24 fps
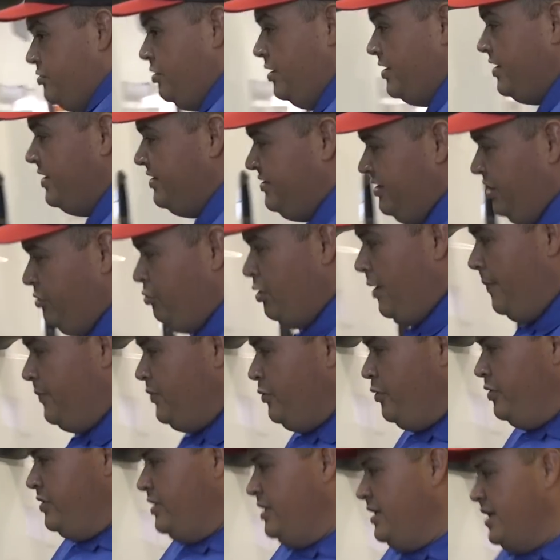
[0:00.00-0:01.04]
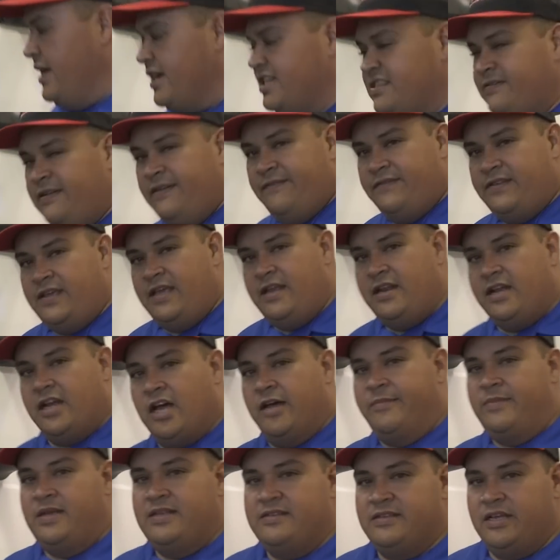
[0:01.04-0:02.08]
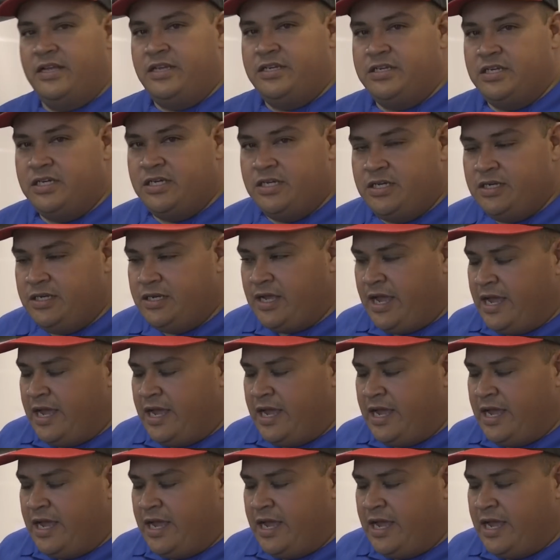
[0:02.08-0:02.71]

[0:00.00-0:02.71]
truck is equipped with the X15 Cummins engine.